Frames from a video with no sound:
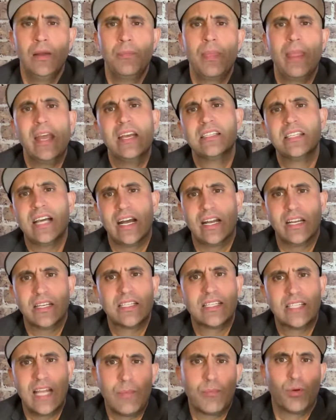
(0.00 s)
is on a
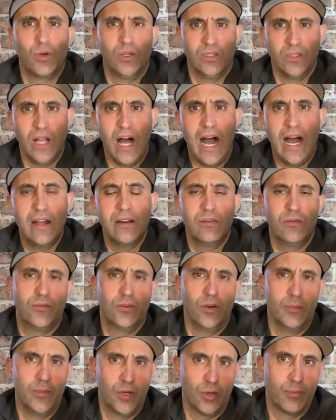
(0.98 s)
separate lot
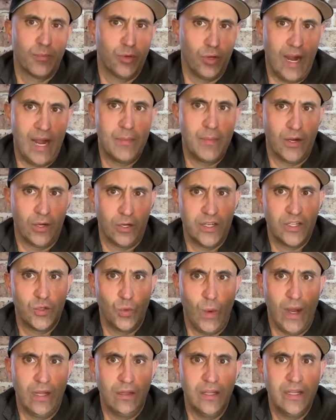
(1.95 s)
from your primary
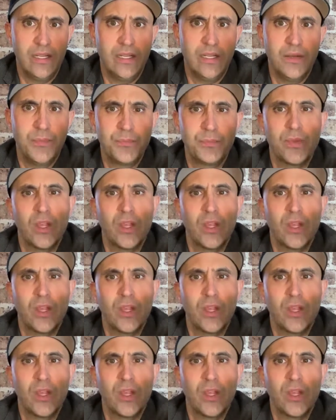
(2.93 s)
dwelling,